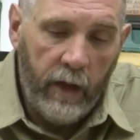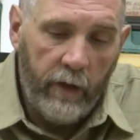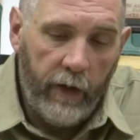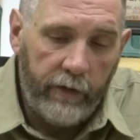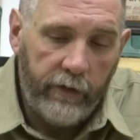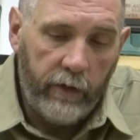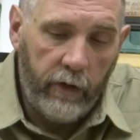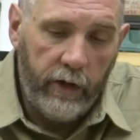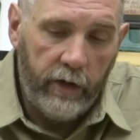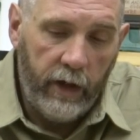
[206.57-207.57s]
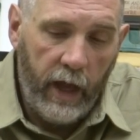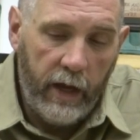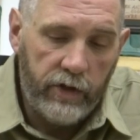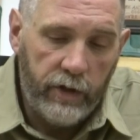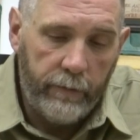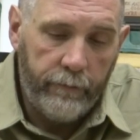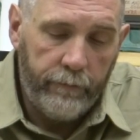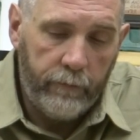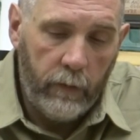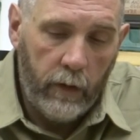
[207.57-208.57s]
and that's a good indication
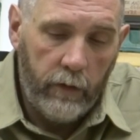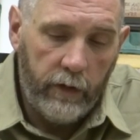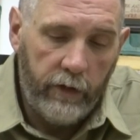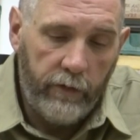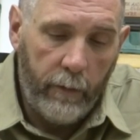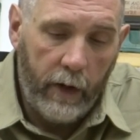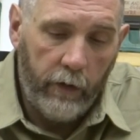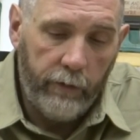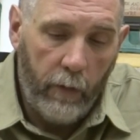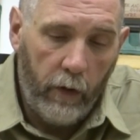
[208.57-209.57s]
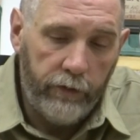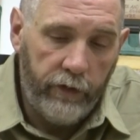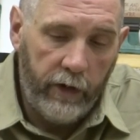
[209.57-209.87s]
that the barrel's bulged.